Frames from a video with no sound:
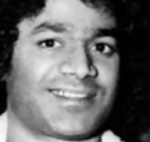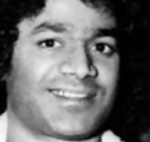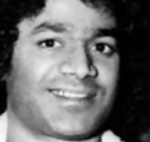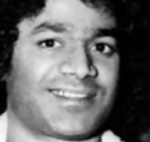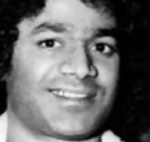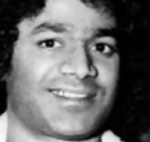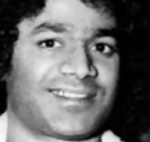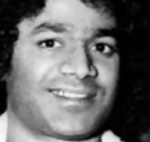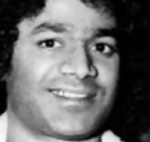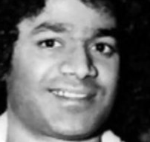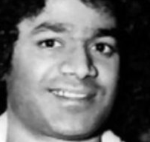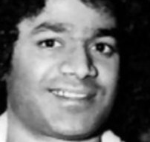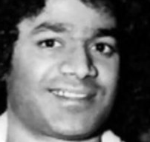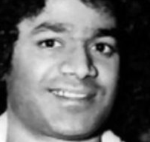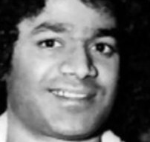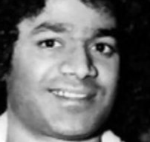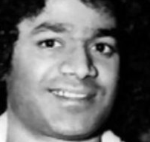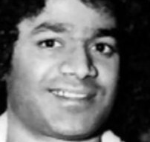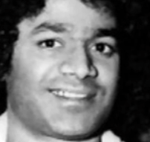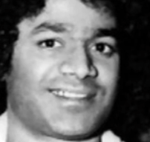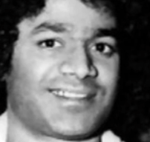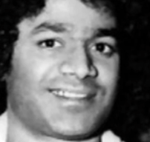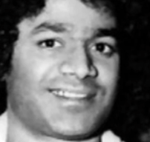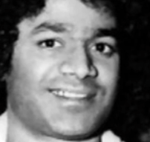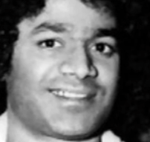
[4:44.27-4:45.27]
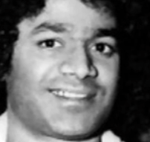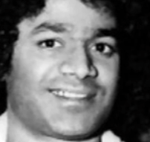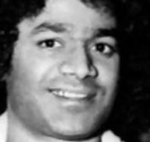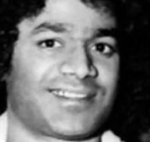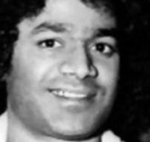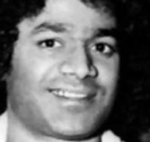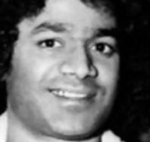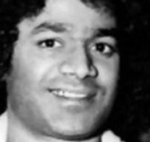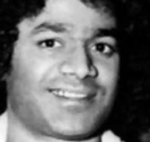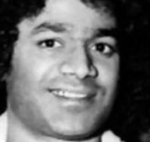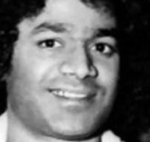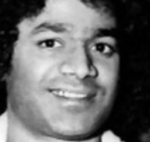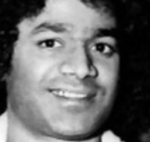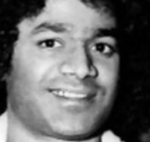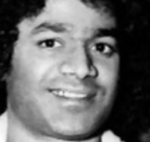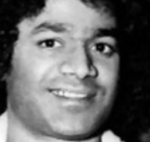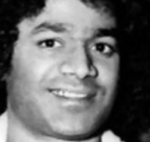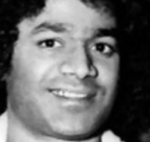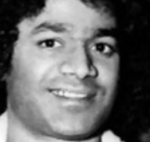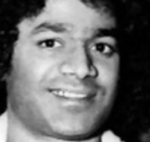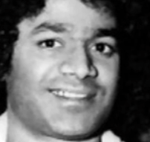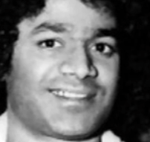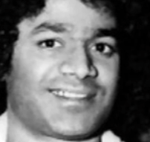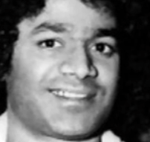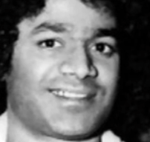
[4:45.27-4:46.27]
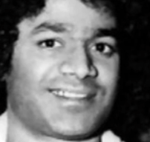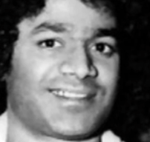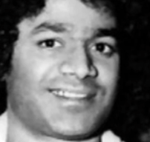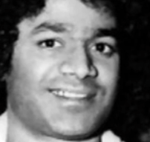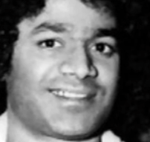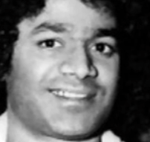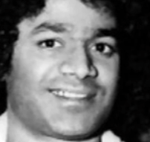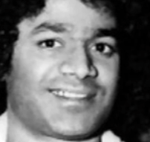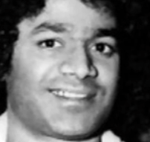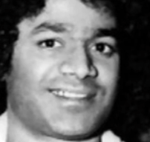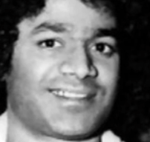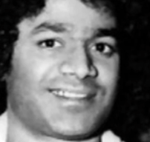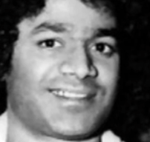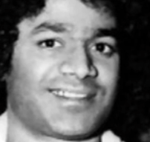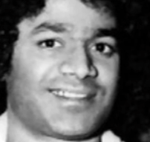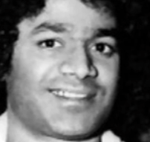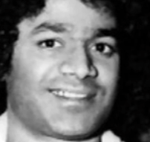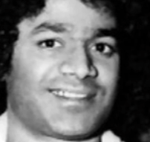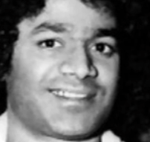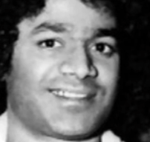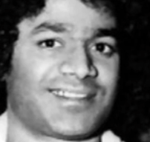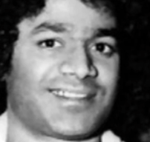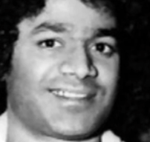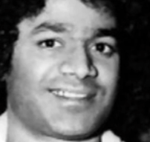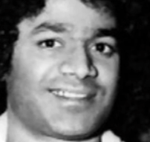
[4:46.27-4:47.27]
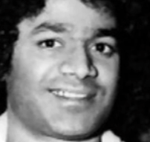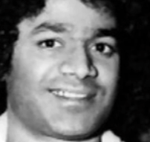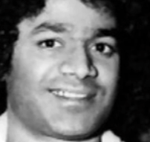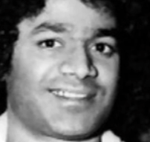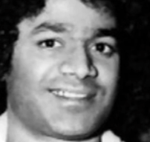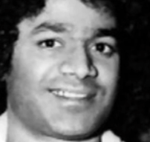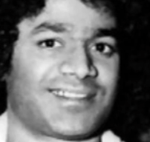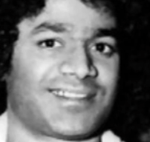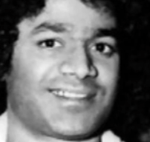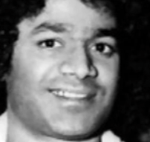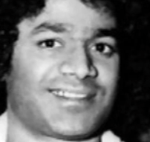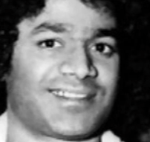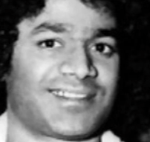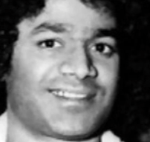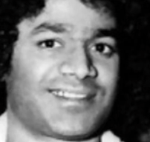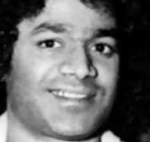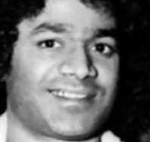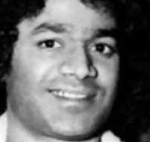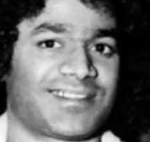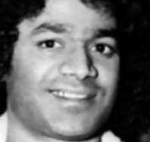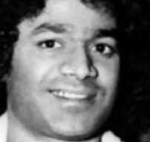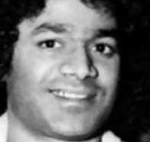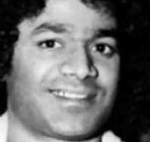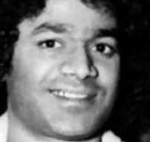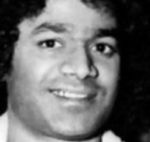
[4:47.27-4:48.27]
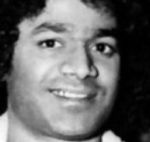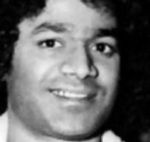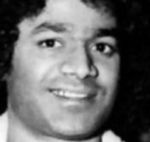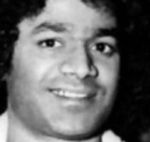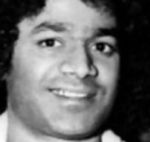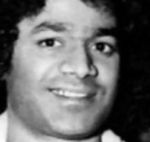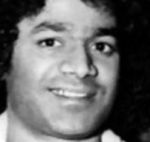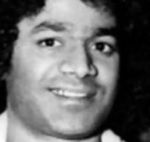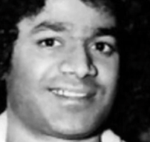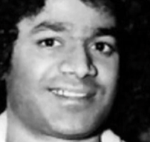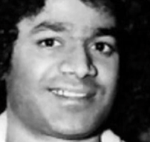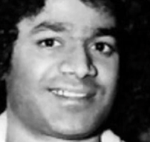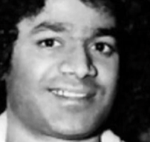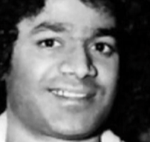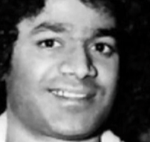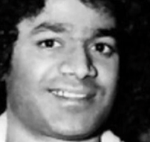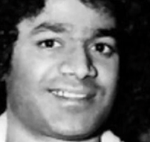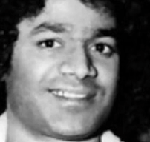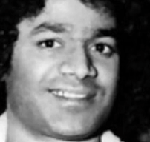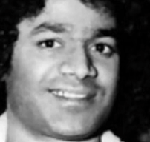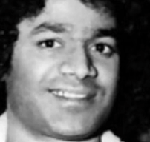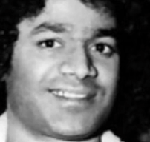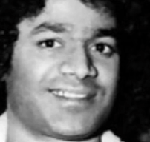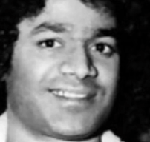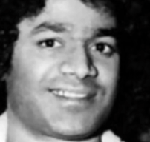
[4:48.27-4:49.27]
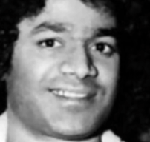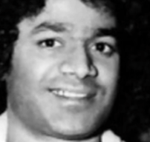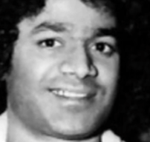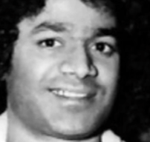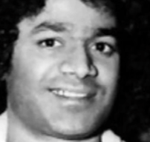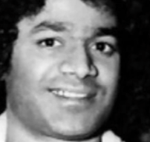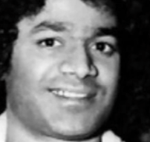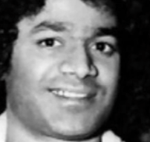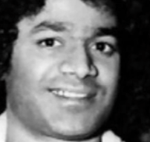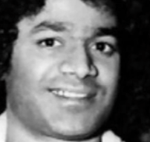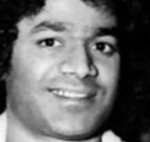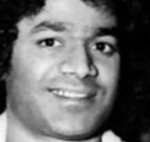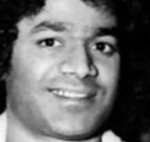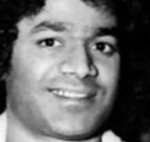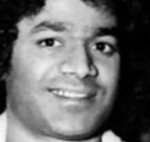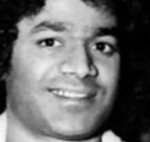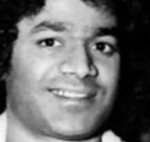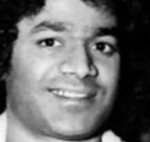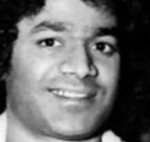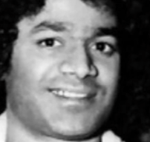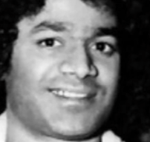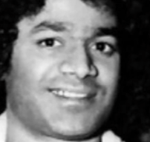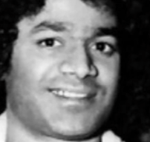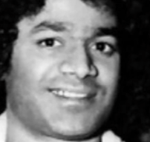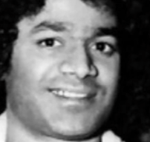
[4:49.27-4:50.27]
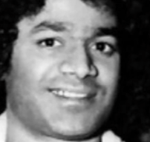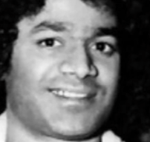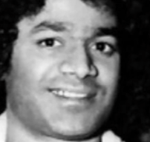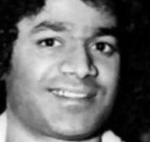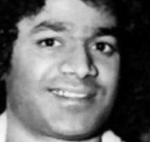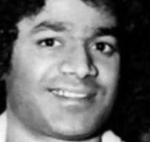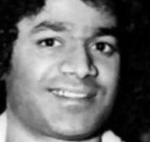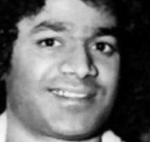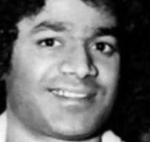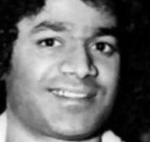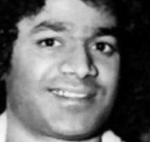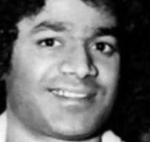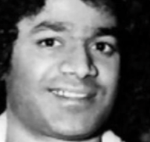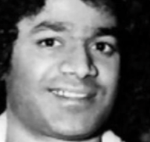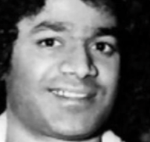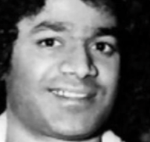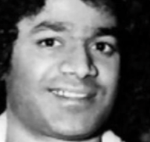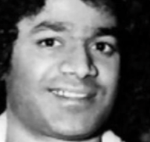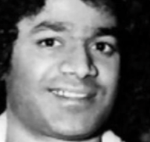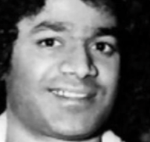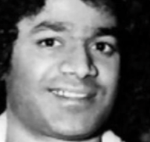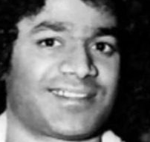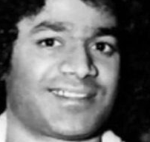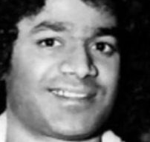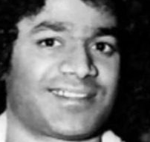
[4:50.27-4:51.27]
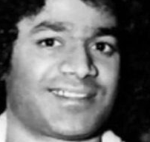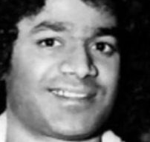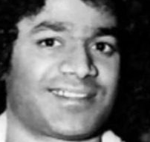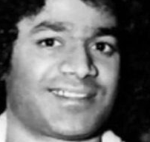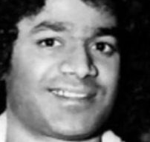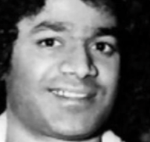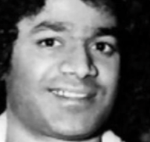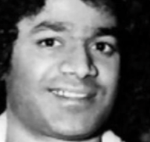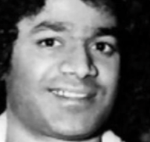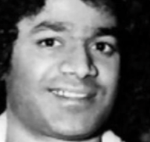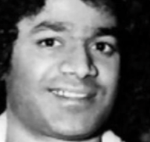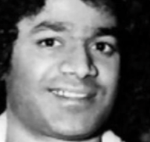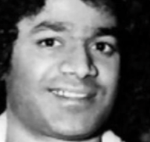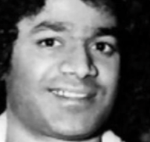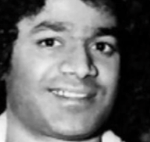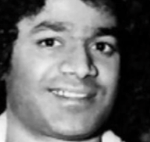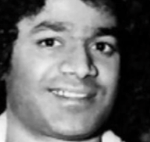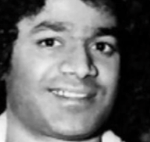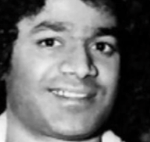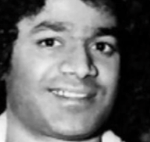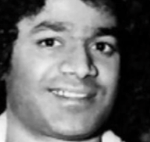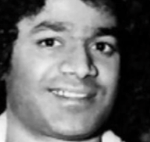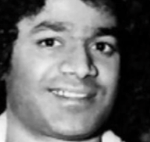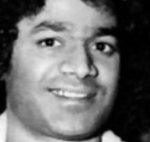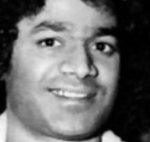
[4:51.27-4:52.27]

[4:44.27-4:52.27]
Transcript: [no speech]